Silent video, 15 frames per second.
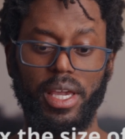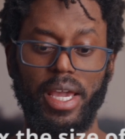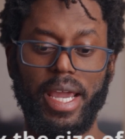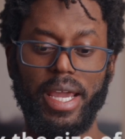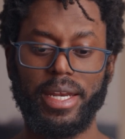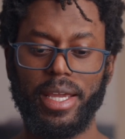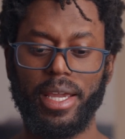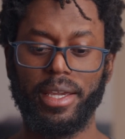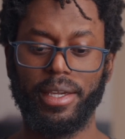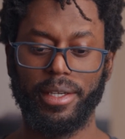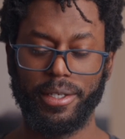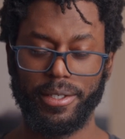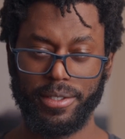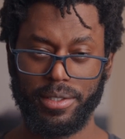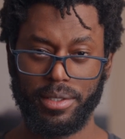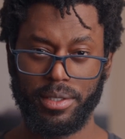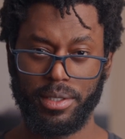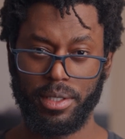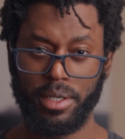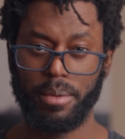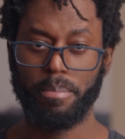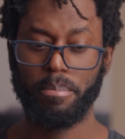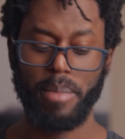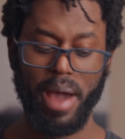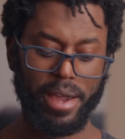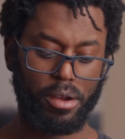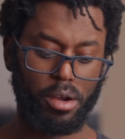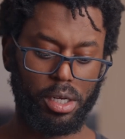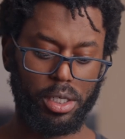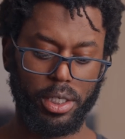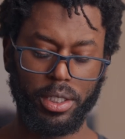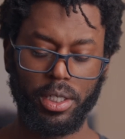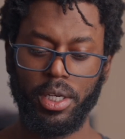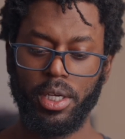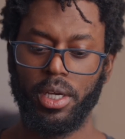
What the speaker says: it is bicolor.